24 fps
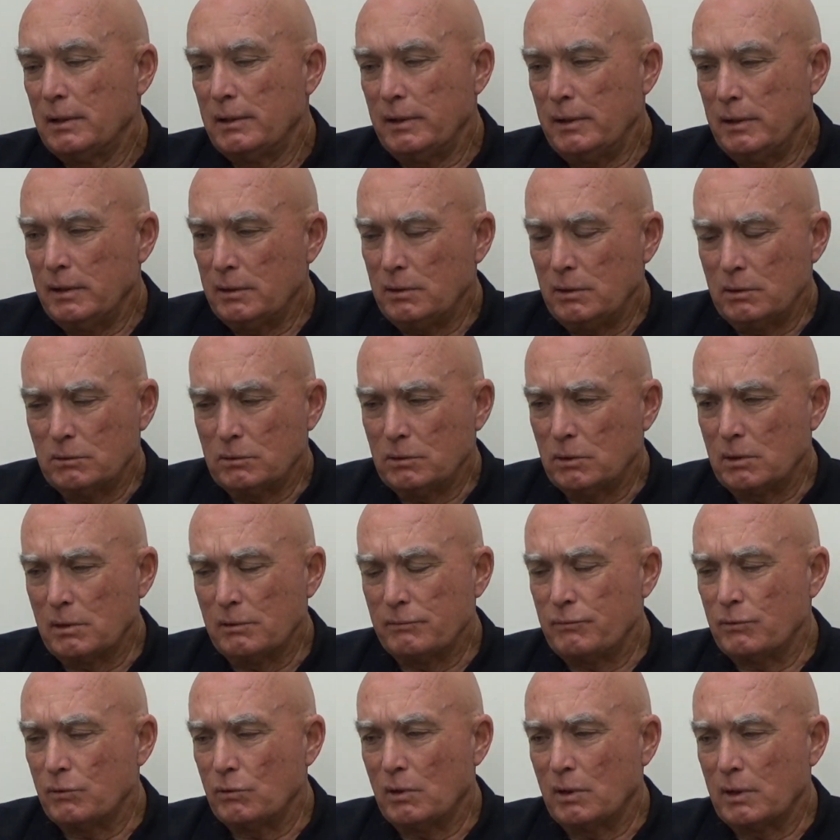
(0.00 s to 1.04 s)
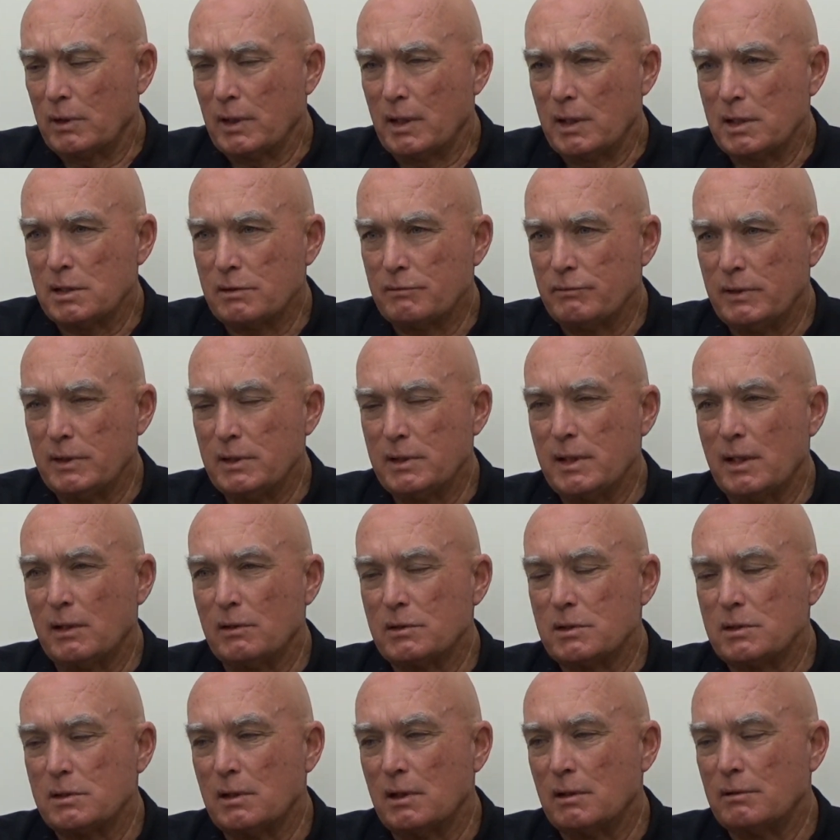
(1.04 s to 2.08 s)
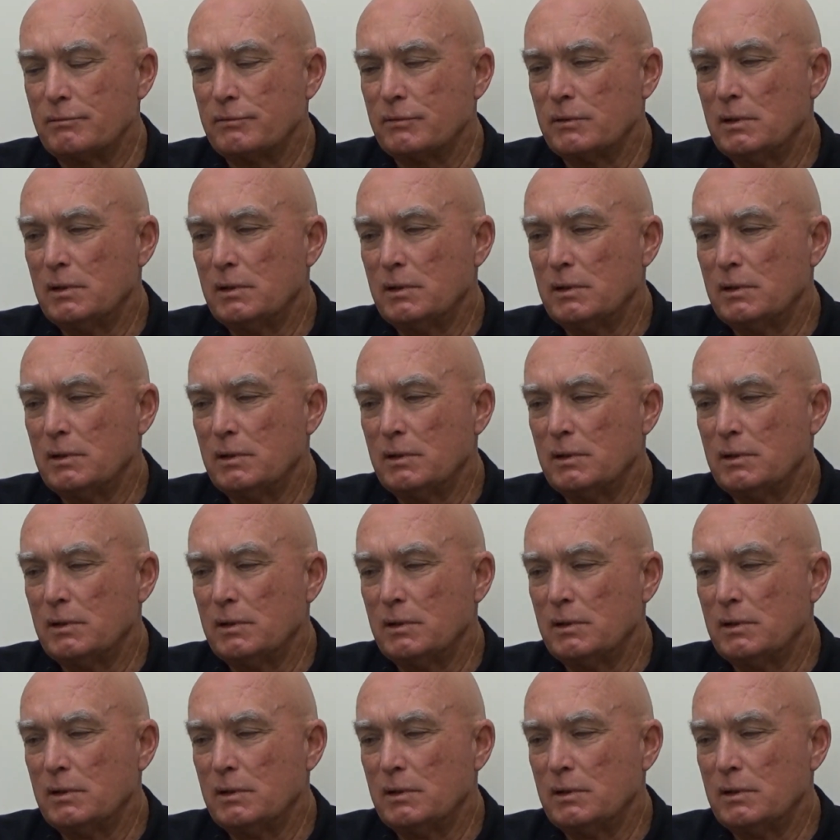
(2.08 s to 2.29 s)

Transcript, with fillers: did looking for all kinds of intel and stuff.